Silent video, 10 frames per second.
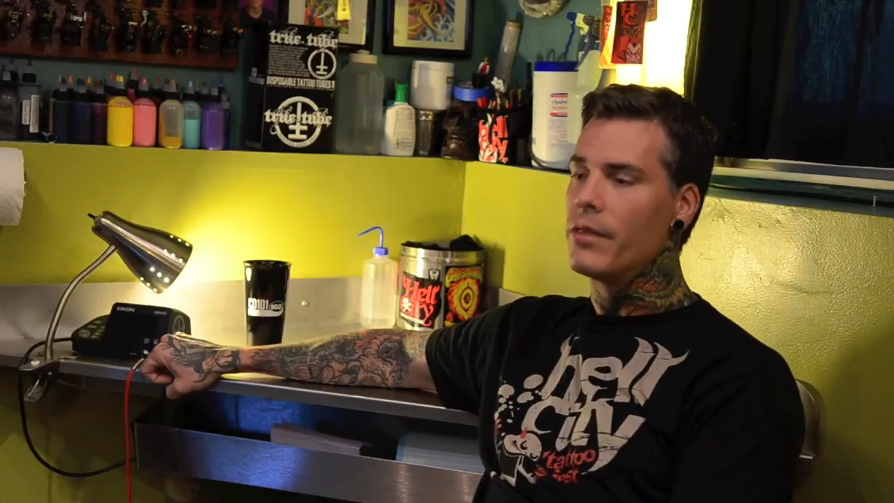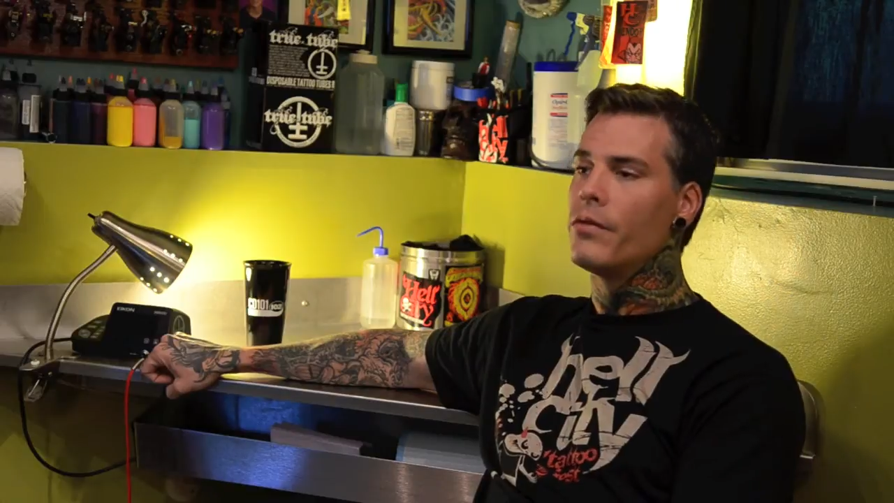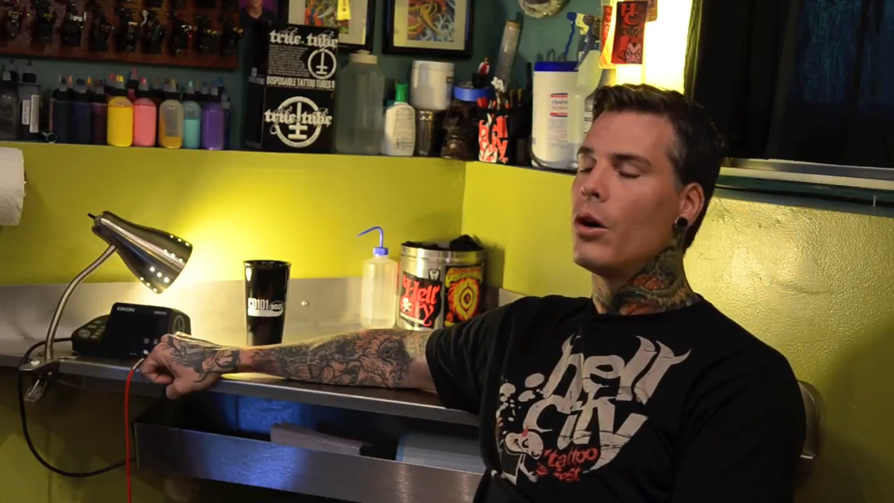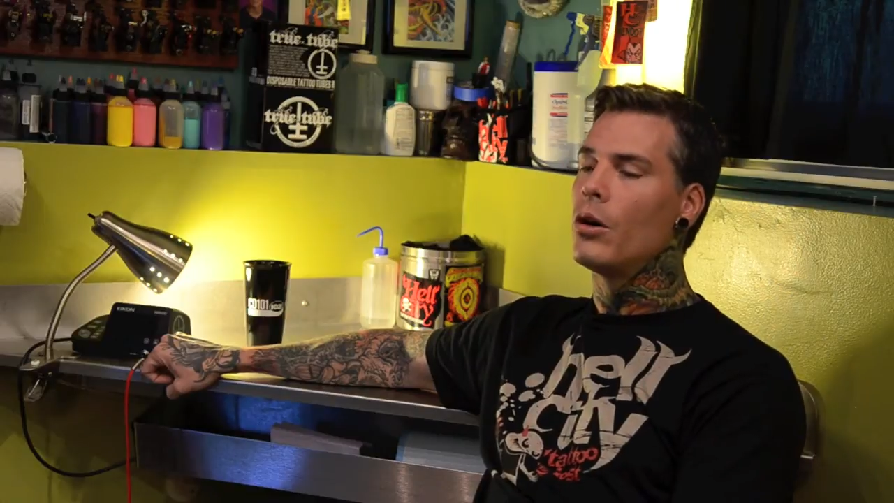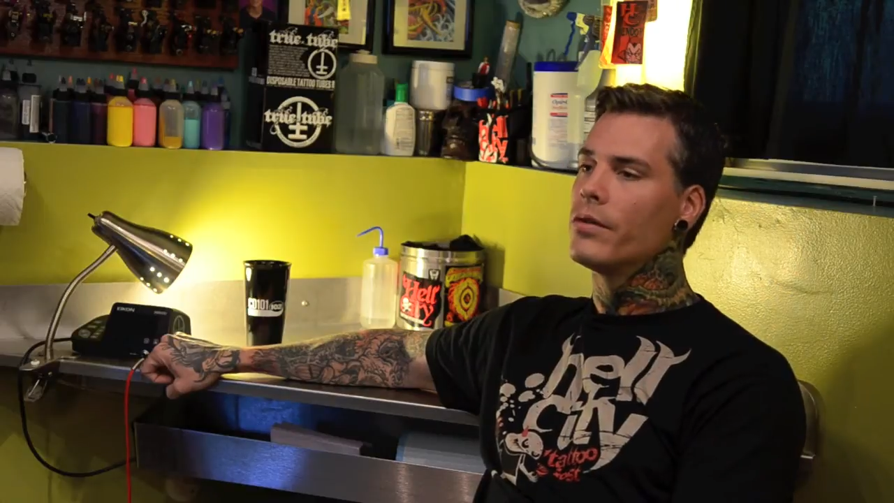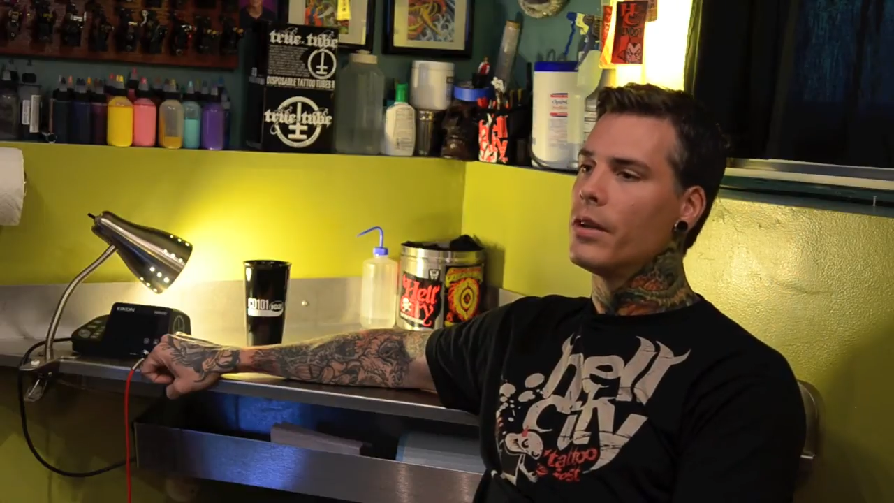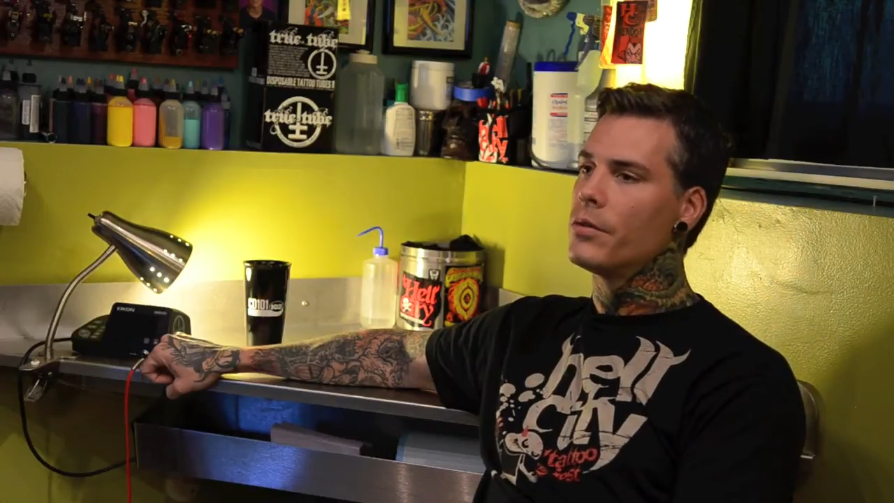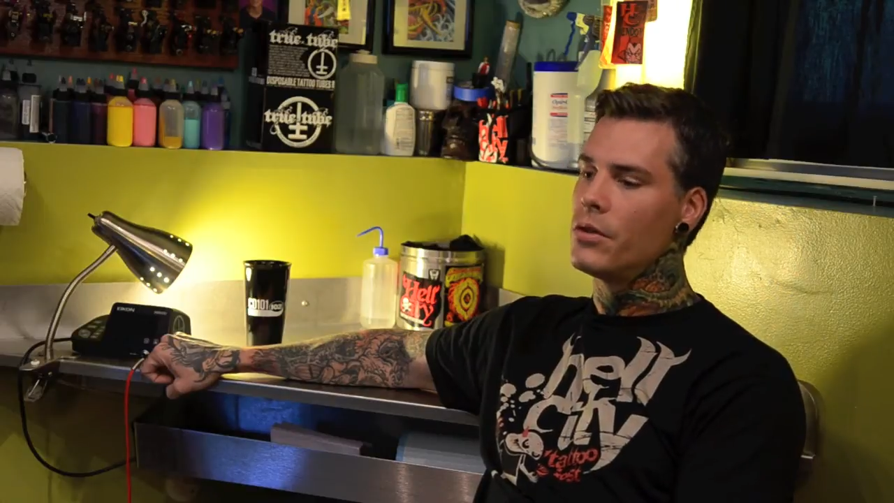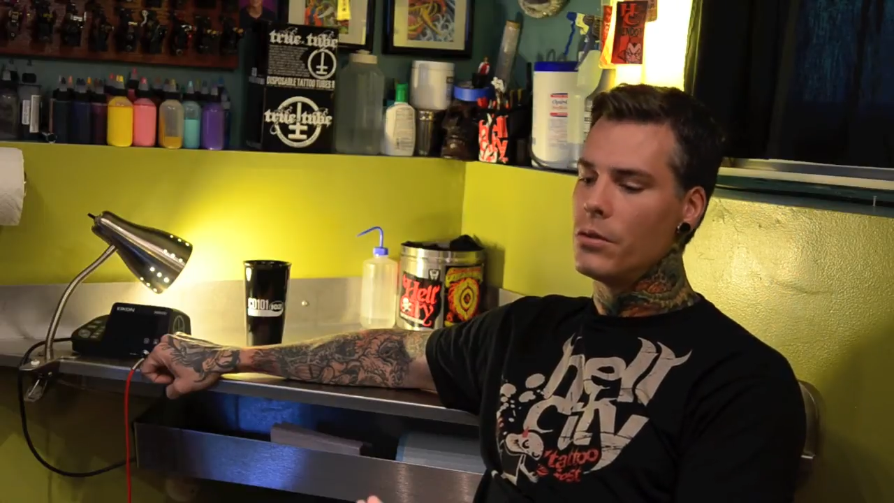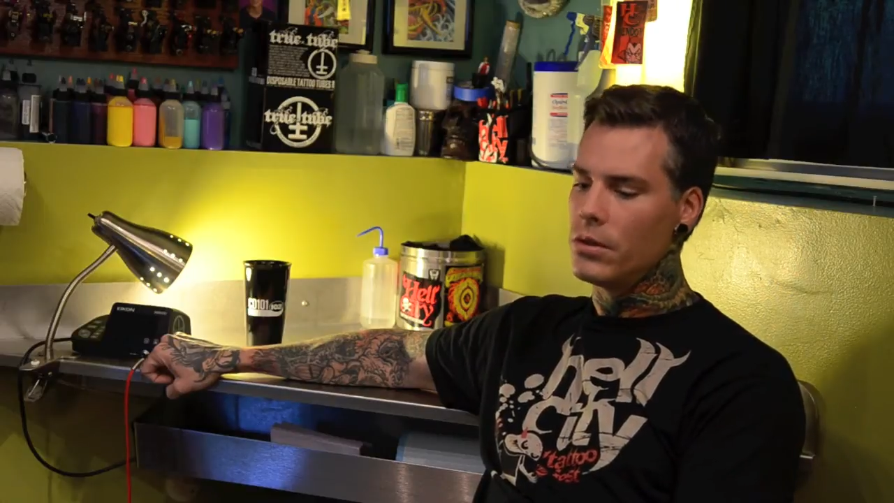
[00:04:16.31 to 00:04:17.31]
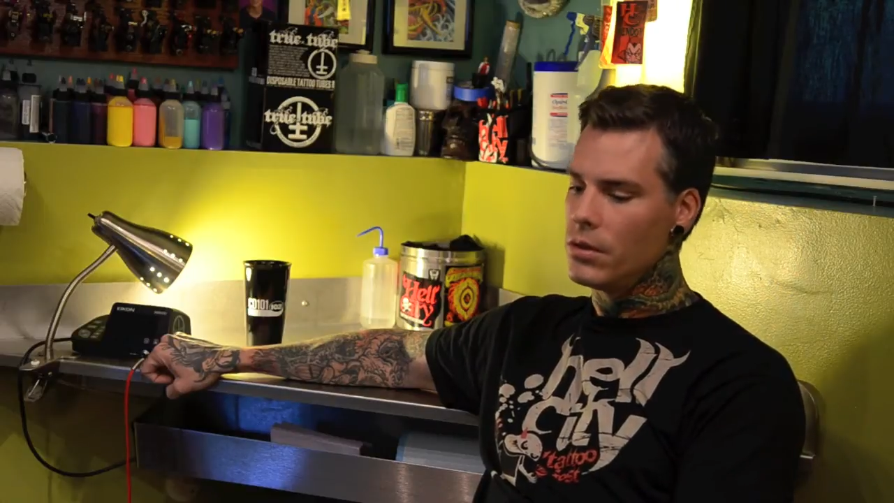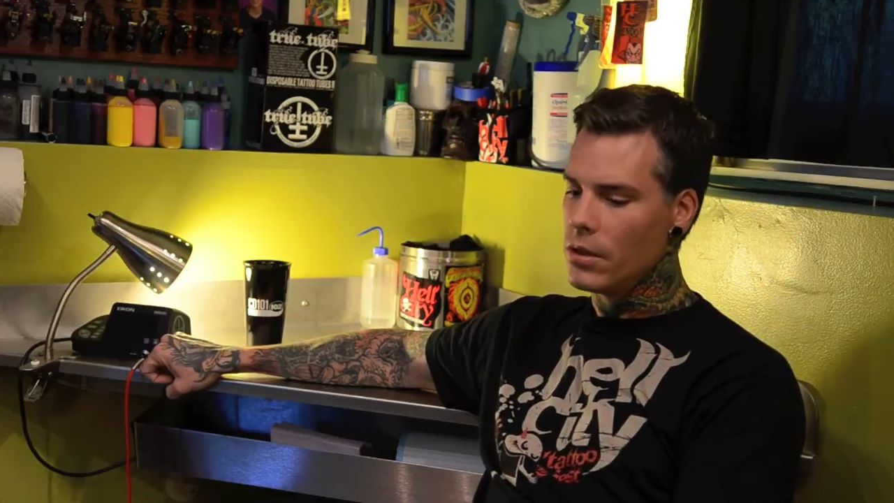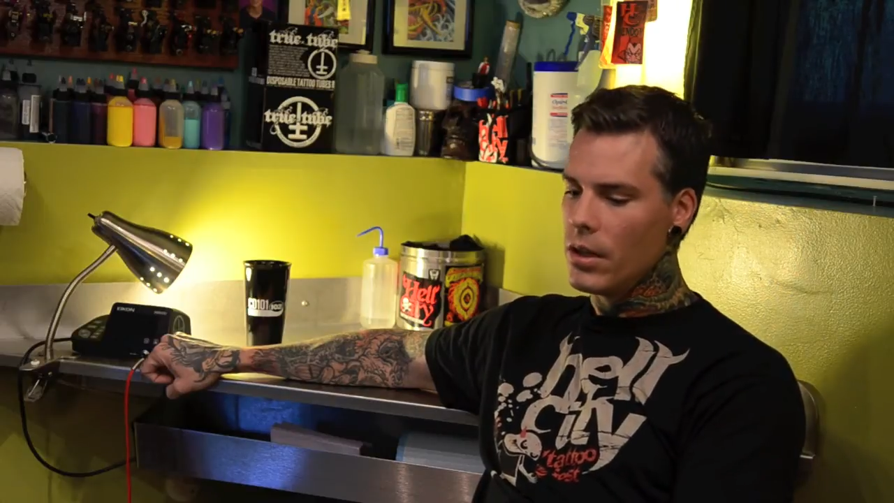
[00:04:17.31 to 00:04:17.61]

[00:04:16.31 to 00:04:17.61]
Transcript: involved. I was doing,